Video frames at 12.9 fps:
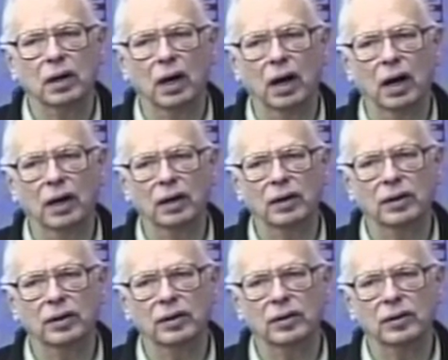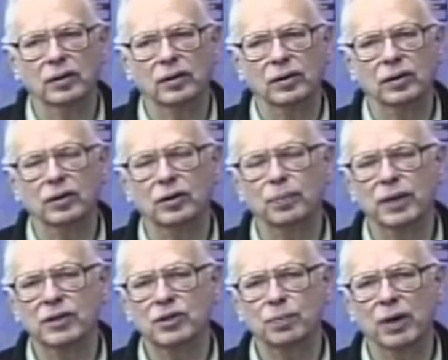Uh, it
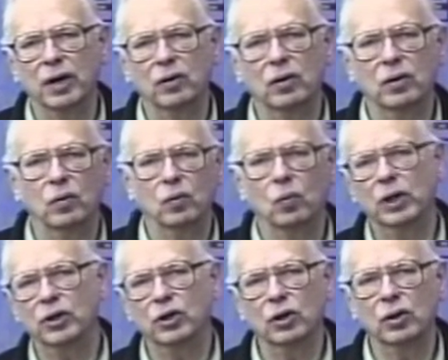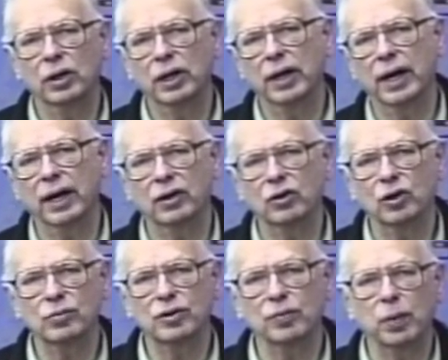depends upon what you're looking at in
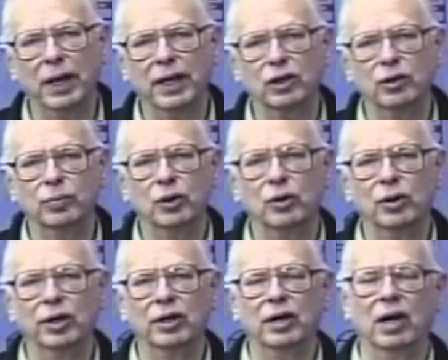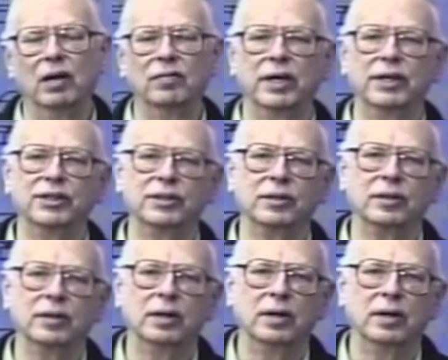terms of plant community and elevation.